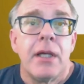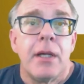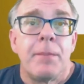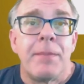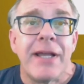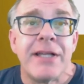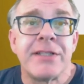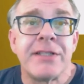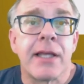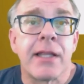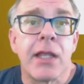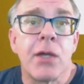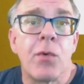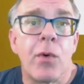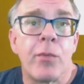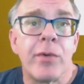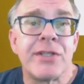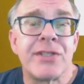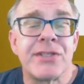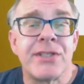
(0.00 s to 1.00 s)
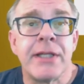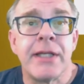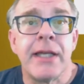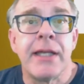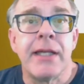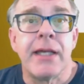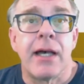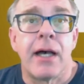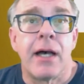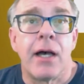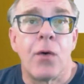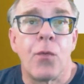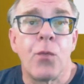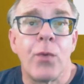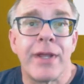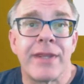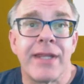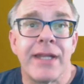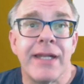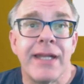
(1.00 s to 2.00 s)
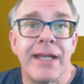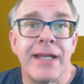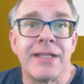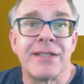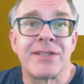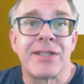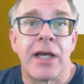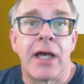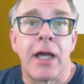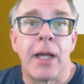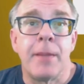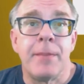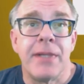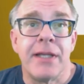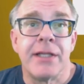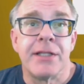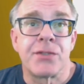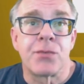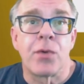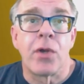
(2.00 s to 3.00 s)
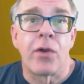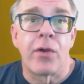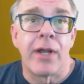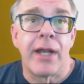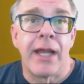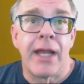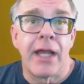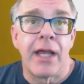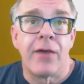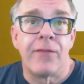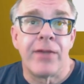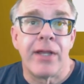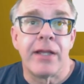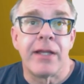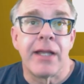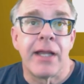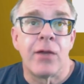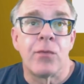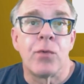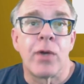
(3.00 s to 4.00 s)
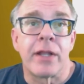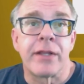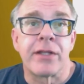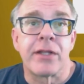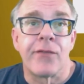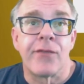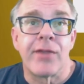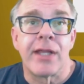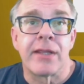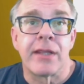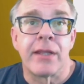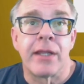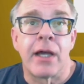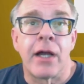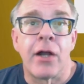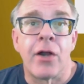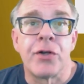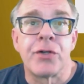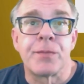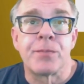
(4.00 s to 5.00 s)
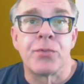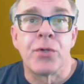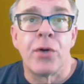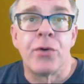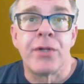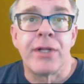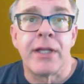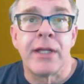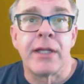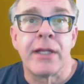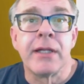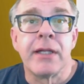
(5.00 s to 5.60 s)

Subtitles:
Basically, what we see with an enzyme is we're going to have a relatively large protein,